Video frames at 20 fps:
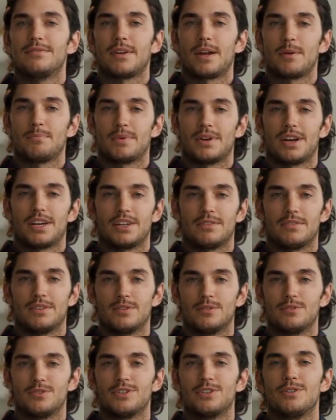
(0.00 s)
Apply a
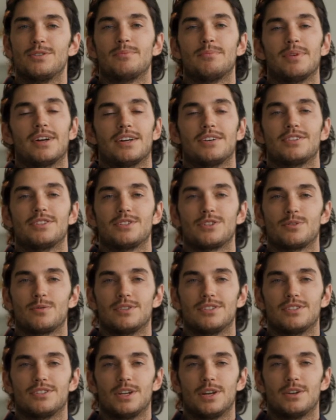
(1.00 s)
little toothpaste to
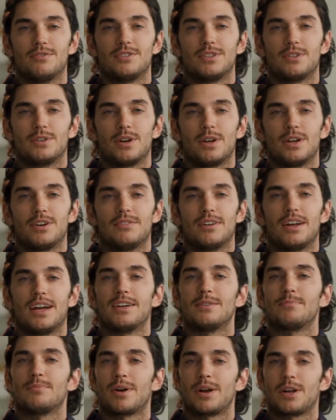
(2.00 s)
a soft cloth
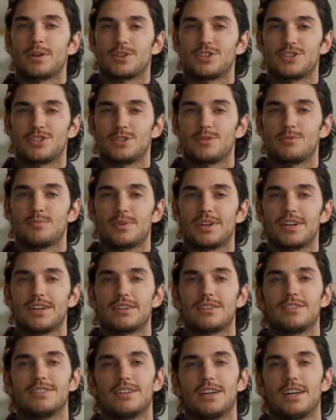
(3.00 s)
and polish your
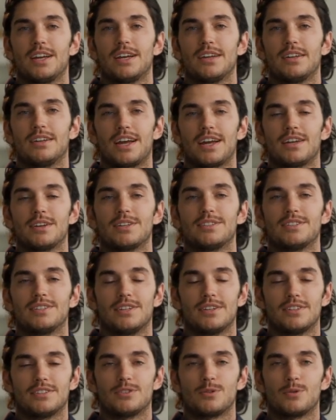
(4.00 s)
rings,
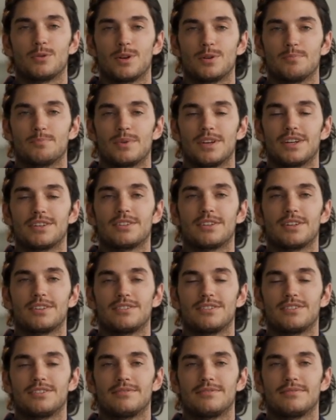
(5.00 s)
necklaces, or
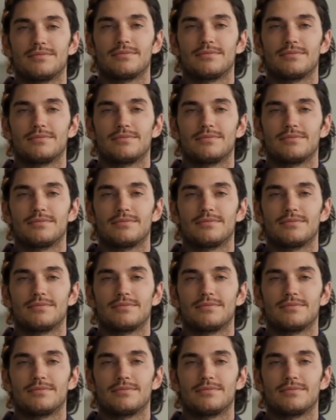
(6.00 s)
bracelets.